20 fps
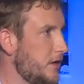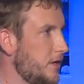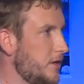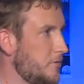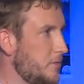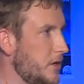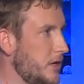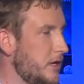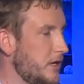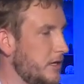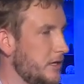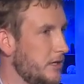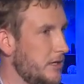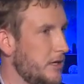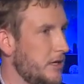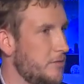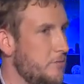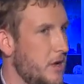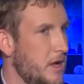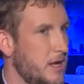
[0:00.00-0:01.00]
in
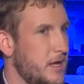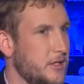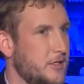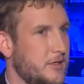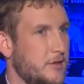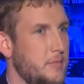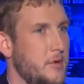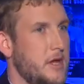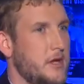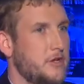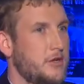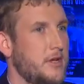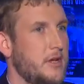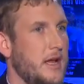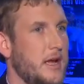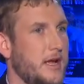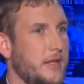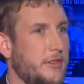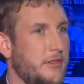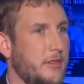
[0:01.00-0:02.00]
my estimation,
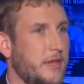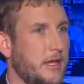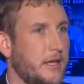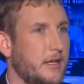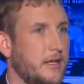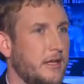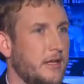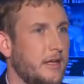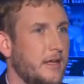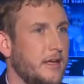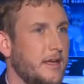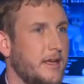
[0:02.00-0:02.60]
I think,